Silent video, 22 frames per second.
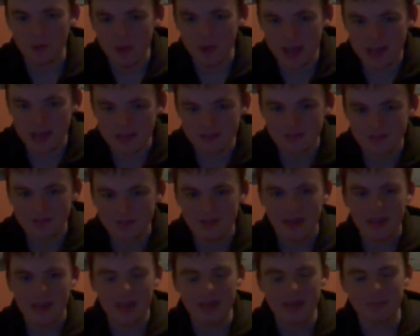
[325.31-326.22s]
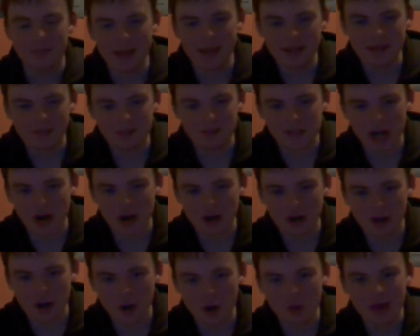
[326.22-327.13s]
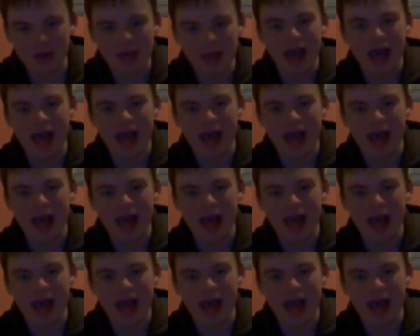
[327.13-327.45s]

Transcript: wins, he pins Jericho,